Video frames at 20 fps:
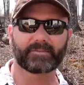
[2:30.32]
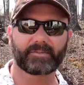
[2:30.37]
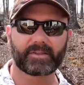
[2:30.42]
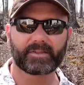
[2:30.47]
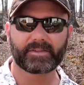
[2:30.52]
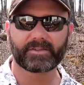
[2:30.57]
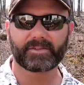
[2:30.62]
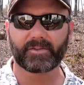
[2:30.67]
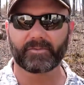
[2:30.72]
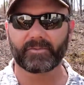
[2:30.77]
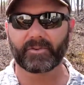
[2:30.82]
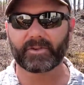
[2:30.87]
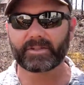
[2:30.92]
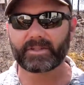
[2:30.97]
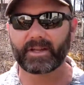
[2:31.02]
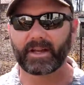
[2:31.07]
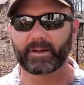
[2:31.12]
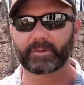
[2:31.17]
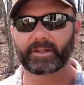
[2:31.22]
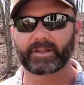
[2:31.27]
if this is your
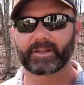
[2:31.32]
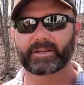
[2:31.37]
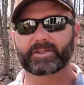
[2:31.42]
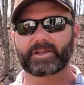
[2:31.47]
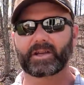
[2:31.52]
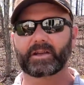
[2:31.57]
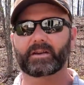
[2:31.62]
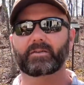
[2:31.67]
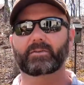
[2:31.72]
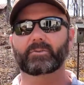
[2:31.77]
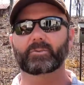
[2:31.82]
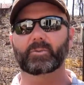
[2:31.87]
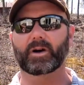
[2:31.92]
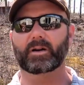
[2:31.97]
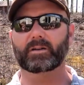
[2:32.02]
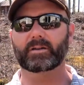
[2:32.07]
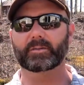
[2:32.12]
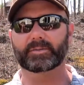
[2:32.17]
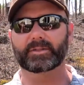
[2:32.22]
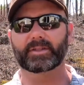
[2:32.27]
first time to the channel,
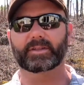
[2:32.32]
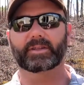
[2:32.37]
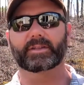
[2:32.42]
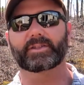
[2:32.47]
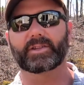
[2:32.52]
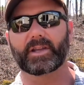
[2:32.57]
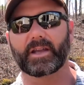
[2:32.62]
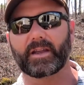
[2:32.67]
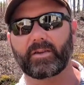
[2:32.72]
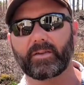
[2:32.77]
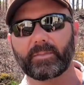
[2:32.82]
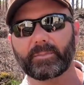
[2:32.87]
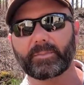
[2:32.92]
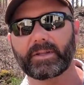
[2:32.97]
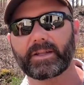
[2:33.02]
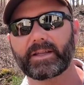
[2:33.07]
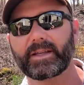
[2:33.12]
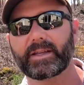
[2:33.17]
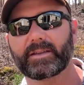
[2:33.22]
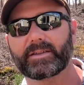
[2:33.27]
welcome to the channel.
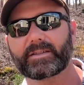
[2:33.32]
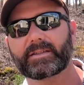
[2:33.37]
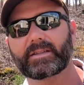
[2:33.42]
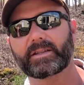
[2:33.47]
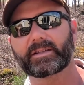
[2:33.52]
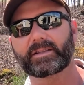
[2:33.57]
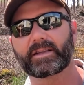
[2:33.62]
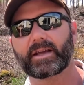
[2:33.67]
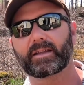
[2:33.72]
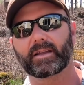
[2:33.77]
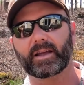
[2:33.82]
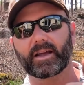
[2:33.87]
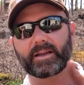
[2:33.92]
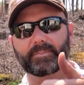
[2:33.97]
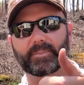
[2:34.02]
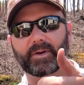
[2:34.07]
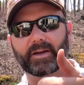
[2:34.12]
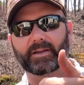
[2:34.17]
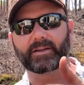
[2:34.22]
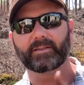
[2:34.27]
Please click that
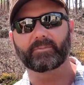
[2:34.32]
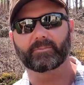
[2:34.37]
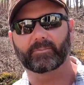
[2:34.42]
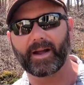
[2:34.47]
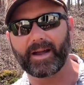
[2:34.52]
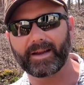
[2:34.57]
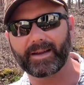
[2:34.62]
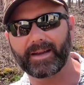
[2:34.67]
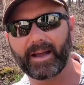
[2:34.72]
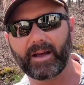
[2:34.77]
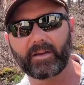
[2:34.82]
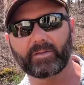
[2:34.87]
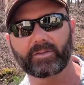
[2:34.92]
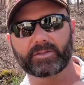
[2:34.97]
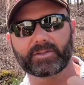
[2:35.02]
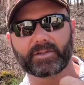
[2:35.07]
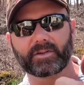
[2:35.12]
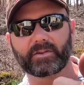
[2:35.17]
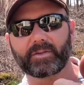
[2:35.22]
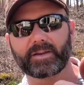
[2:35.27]
like button right now.
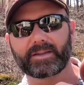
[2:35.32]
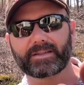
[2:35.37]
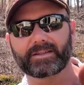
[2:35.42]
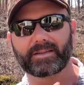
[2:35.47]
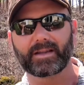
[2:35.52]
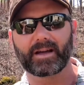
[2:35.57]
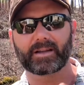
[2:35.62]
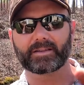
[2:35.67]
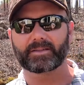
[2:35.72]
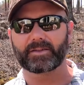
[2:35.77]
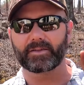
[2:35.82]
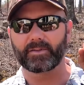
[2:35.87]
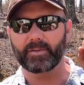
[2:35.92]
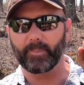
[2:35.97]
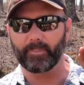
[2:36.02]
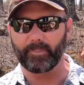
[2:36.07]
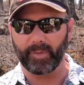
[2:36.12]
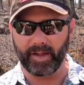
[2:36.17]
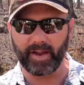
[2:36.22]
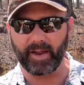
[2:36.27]
There's no reason not
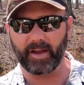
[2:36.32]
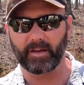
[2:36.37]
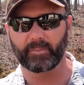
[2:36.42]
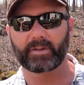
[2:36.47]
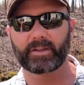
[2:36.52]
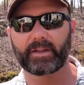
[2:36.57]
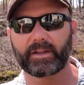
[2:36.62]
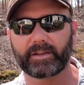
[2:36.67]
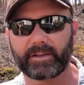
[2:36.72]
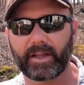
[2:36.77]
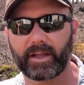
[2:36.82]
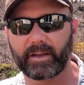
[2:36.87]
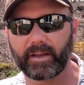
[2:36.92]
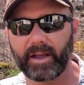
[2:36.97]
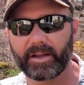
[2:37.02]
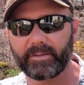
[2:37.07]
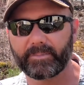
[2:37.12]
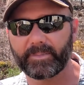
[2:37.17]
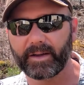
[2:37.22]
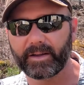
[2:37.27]
to. Bam! Click that
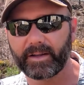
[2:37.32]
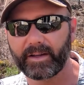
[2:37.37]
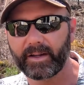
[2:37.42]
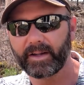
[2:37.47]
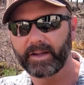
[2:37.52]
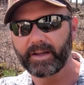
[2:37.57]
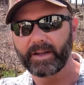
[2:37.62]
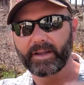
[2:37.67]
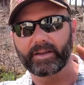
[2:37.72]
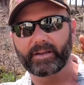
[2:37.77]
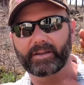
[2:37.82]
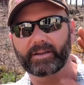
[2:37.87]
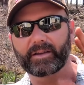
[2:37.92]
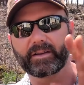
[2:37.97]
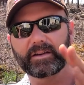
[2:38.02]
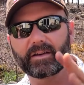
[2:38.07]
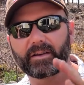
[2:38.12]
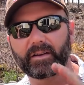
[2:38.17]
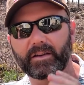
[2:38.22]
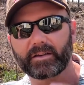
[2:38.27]
like button. You're
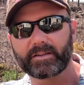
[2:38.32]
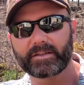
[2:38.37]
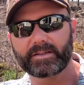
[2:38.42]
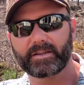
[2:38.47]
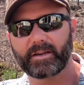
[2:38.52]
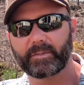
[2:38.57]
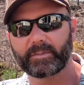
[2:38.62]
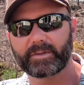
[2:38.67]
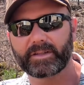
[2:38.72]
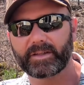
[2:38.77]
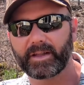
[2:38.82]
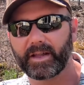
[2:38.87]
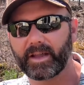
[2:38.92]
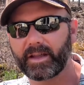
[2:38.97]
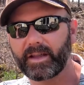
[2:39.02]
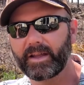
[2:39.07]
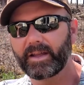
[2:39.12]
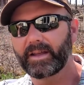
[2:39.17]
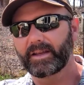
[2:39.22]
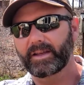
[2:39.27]
gonna learn something
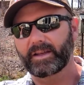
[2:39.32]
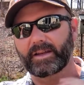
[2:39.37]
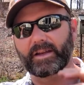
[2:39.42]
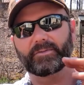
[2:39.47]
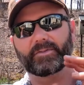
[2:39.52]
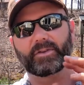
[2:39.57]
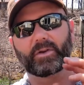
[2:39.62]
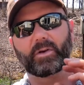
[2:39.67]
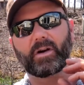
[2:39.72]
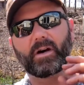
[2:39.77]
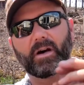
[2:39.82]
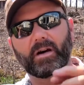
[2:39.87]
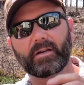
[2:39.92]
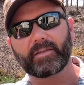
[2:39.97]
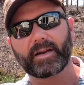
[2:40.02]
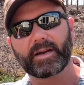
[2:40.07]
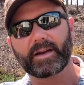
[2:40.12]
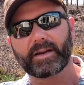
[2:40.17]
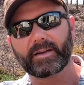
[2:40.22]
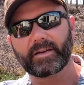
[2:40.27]
today. And if you
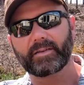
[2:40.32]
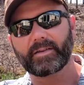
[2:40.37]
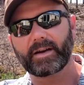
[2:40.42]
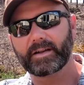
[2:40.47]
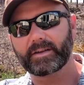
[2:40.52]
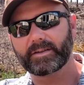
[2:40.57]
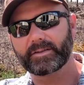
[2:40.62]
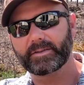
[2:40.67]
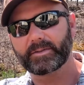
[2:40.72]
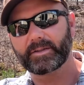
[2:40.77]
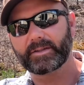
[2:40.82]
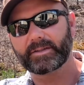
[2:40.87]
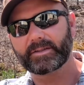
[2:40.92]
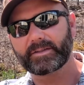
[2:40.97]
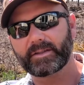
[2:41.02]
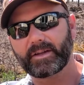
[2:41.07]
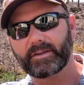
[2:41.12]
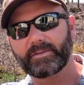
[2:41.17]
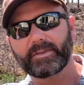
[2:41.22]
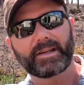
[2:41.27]
already know how to do this
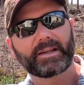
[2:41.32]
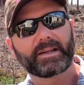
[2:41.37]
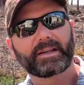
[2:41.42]
stuff,